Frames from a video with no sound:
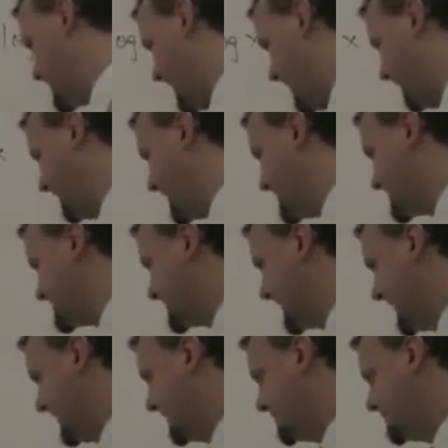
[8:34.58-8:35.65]
ln
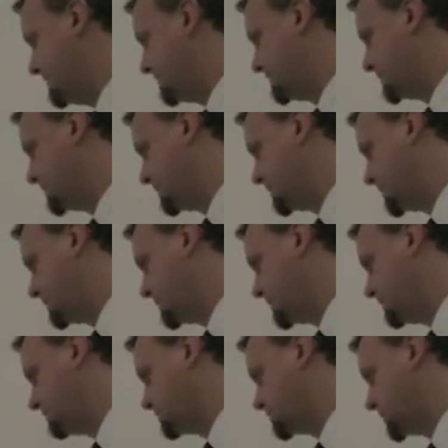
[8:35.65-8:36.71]
10,
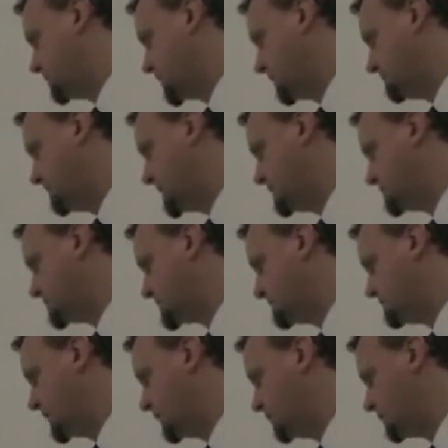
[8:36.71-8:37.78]
which already appears
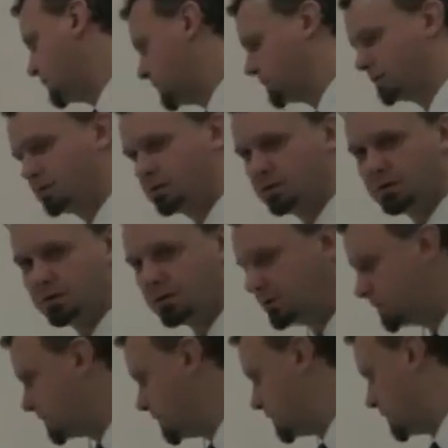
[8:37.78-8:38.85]
in both.
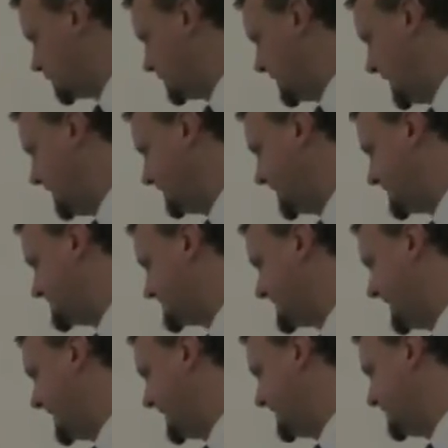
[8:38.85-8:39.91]
ln
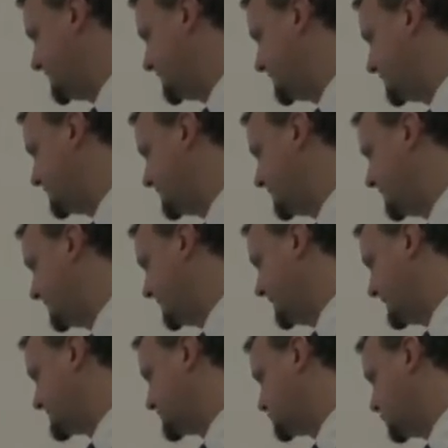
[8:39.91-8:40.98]
10
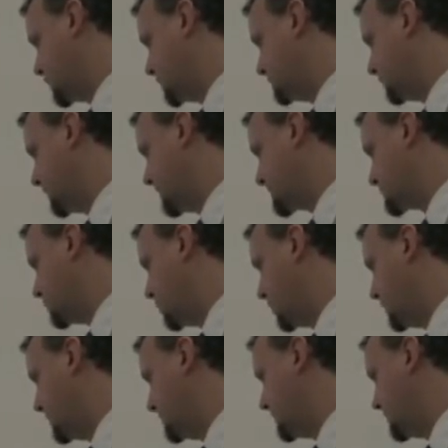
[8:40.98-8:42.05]
x squared plus
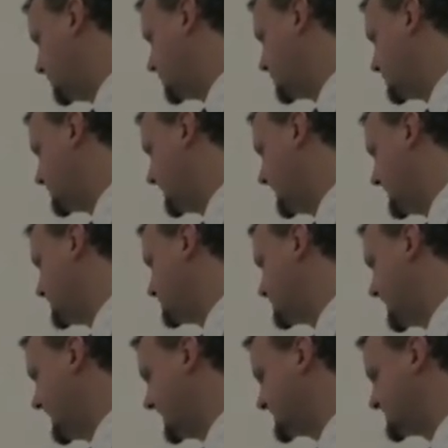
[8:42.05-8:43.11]
1
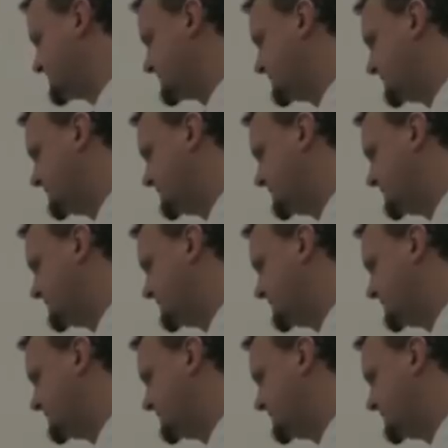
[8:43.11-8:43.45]
times x.